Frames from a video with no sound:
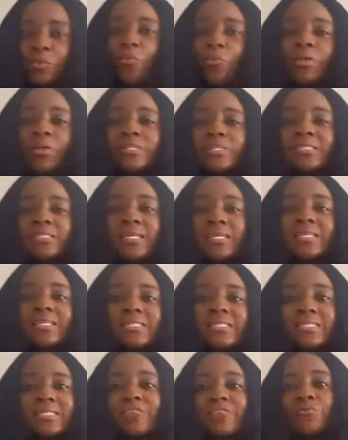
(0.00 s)
One
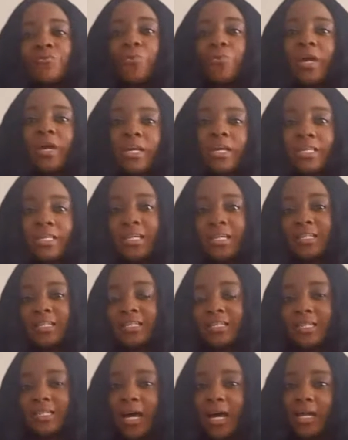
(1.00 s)
intensive way
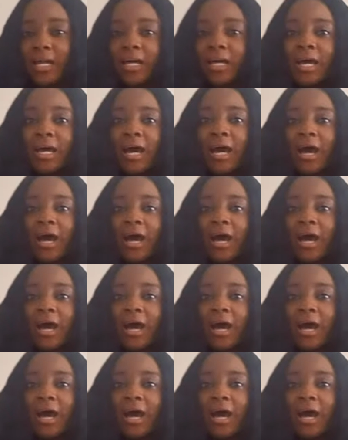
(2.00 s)
again is that